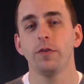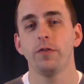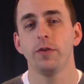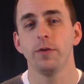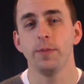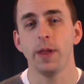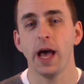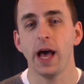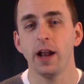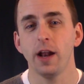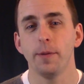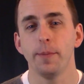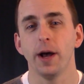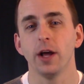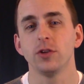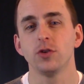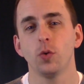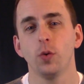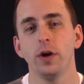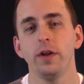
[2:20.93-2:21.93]
from that
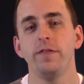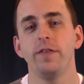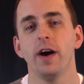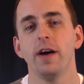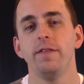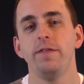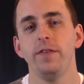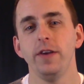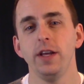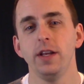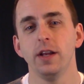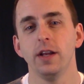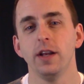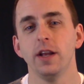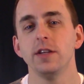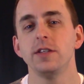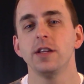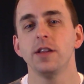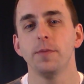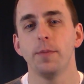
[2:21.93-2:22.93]
about 25 feet and
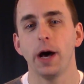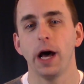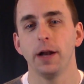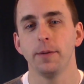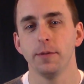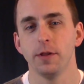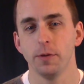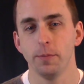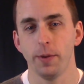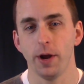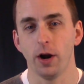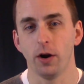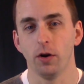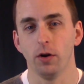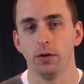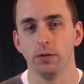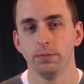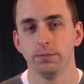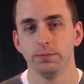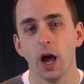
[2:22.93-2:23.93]
into the bottom of the
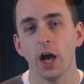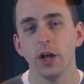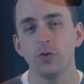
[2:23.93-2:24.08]
barrel. I